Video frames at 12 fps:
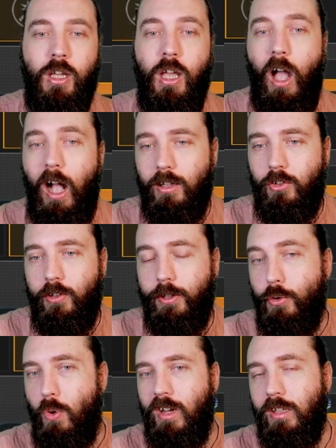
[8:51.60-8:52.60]
I actually
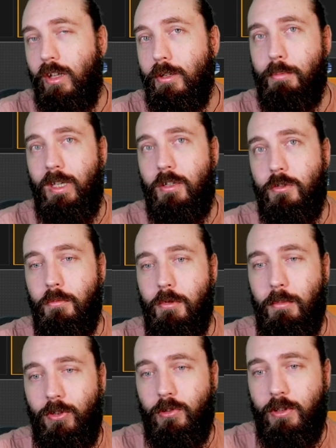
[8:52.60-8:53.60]
quite like picking up the
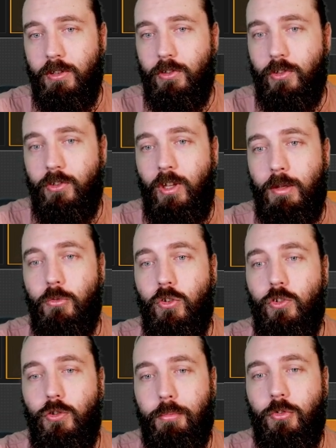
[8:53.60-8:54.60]
missile interception
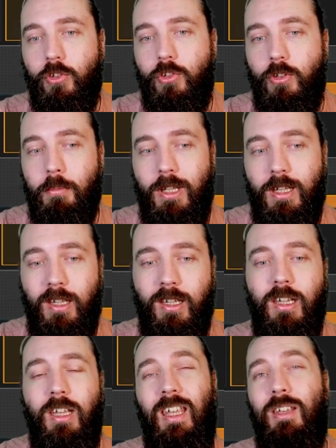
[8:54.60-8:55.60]
subsystem here.
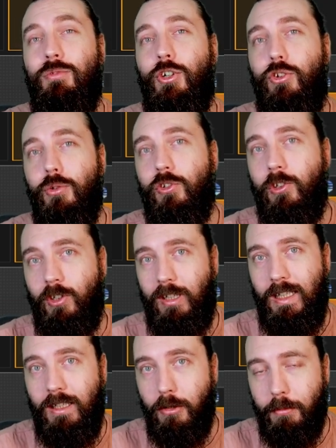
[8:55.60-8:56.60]
It reduces a
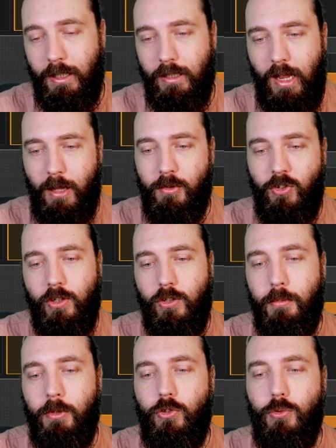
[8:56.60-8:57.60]
little bit of damage
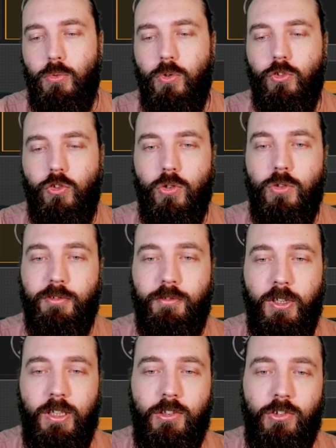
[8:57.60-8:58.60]
incoming towards your
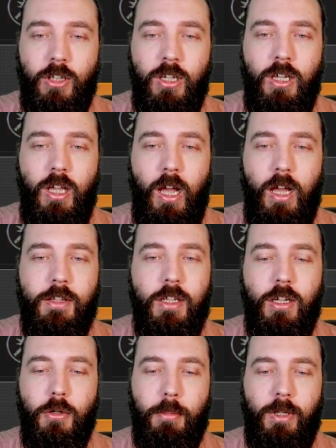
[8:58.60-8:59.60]
fleet. And
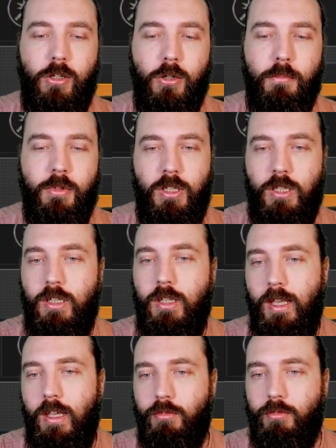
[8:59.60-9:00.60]
then I'll pick up the
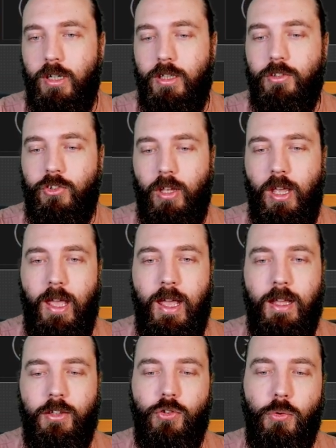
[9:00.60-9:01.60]
hit rate
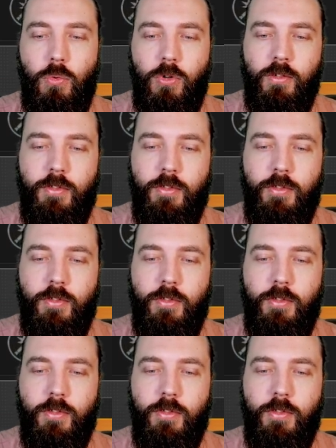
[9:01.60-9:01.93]
and one of the